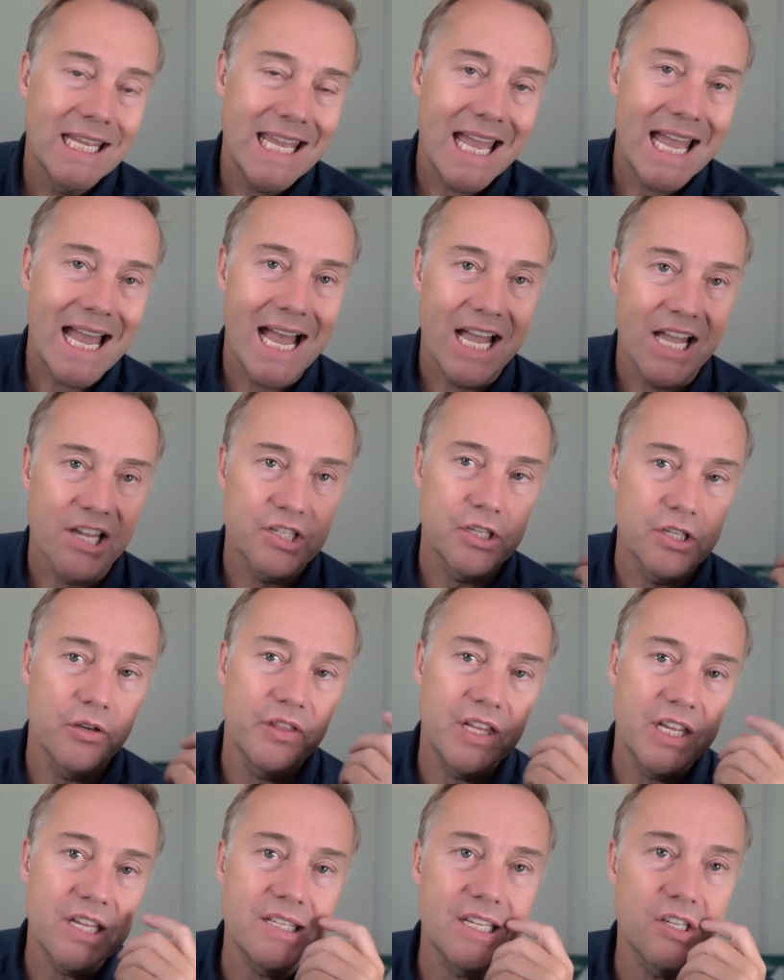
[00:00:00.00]
Yeah.
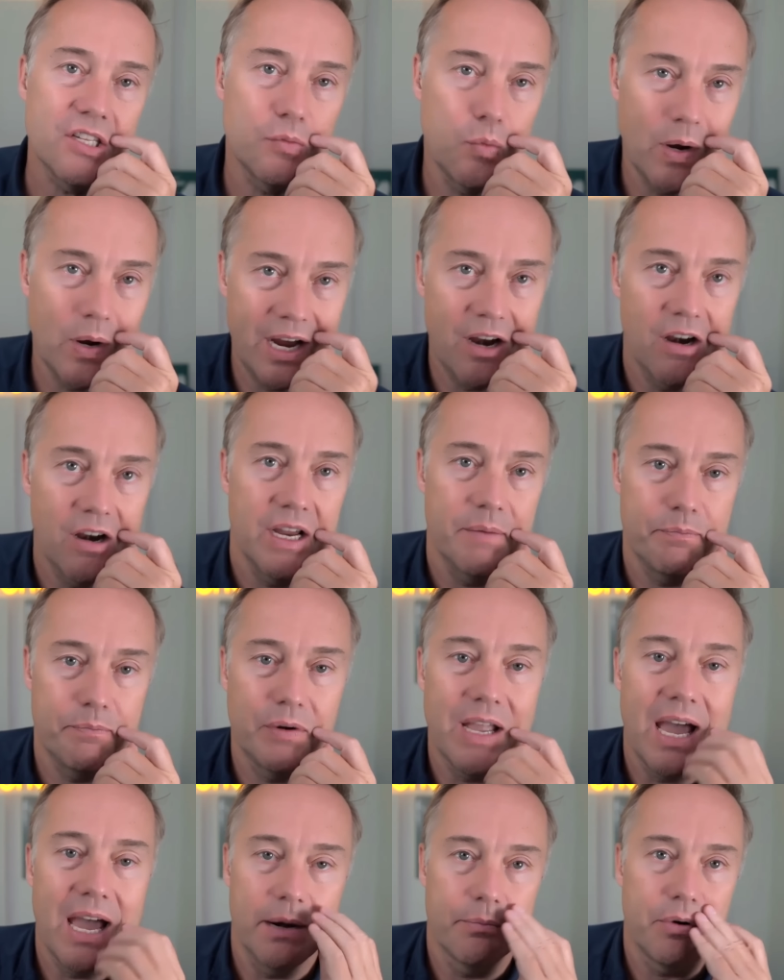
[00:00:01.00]
So this is where
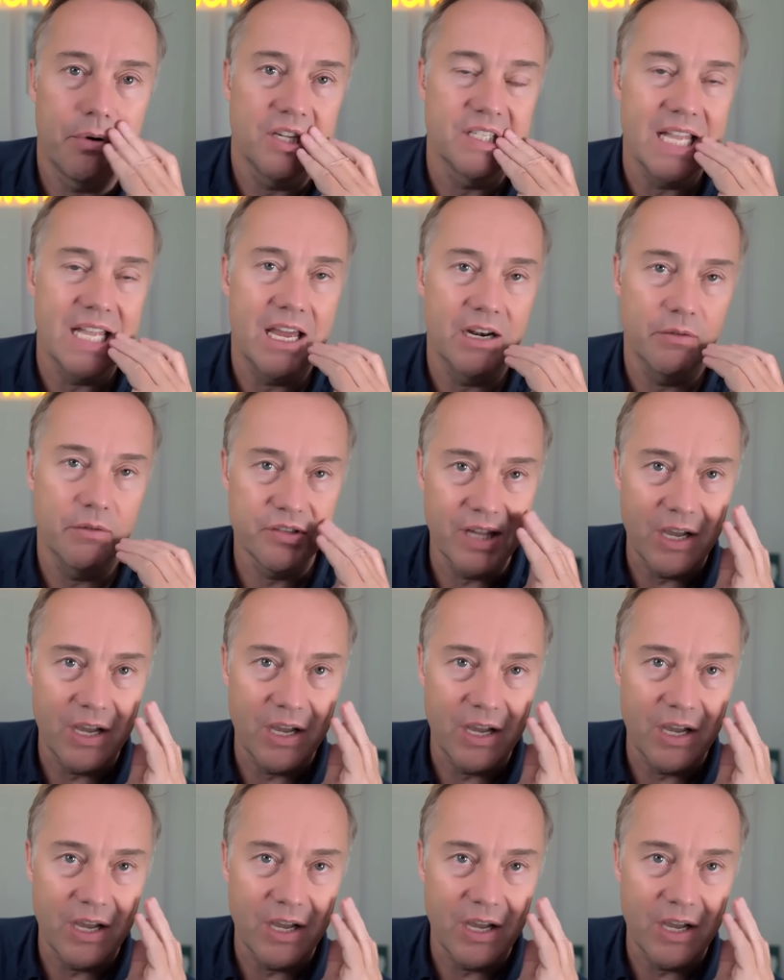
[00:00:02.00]
it kind of breaks down.